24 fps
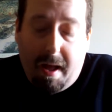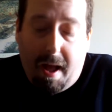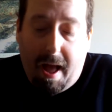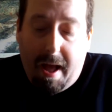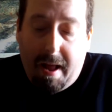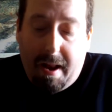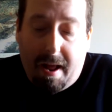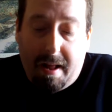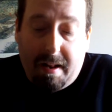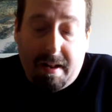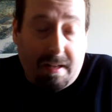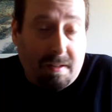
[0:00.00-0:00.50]

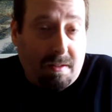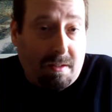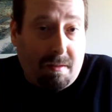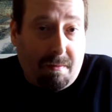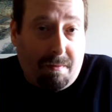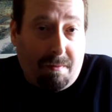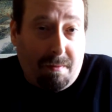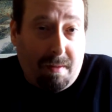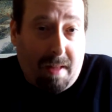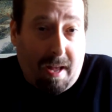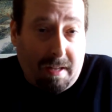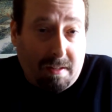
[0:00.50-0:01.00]
and
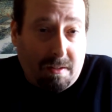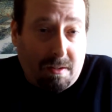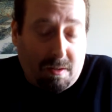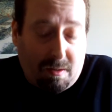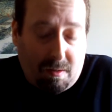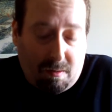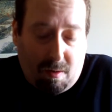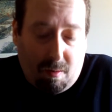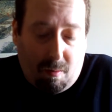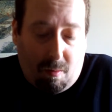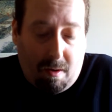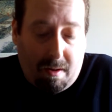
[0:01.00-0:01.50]
that's
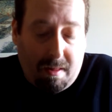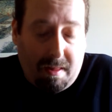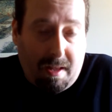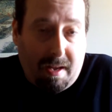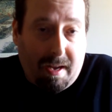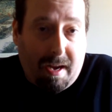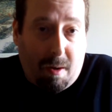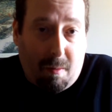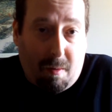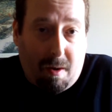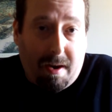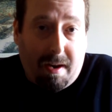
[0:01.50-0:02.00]
the one
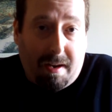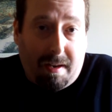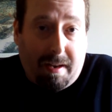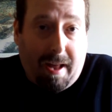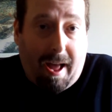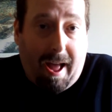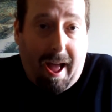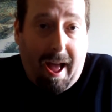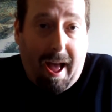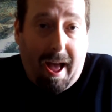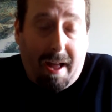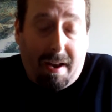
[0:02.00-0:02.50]
thing I wanted
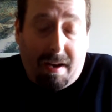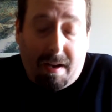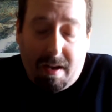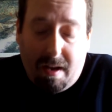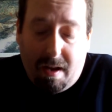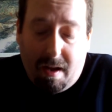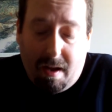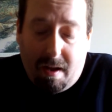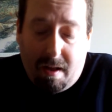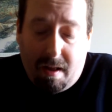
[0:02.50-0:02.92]
to add.